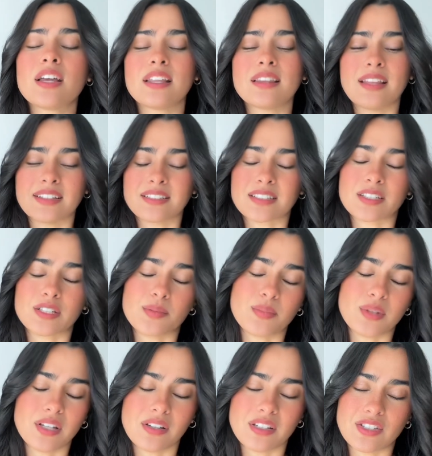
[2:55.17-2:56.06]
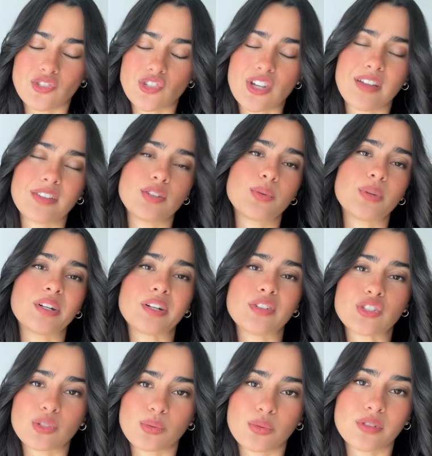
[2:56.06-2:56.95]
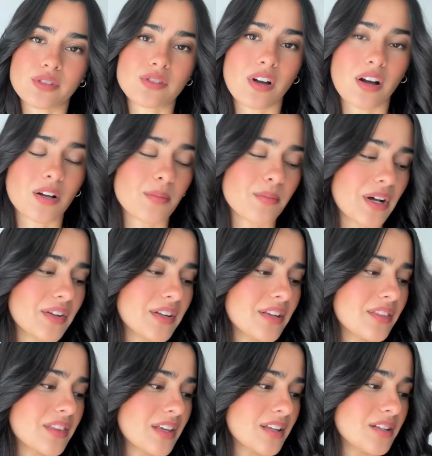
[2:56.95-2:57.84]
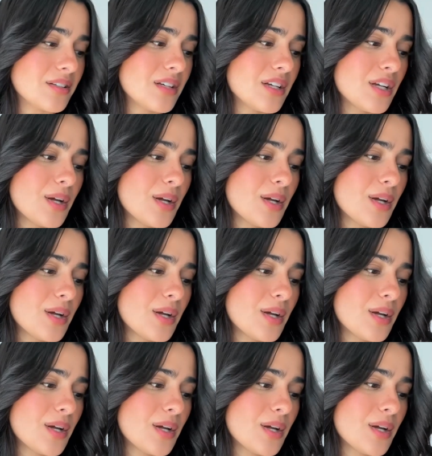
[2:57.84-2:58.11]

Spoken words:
and that's going to be in January, so we'll talk about it then.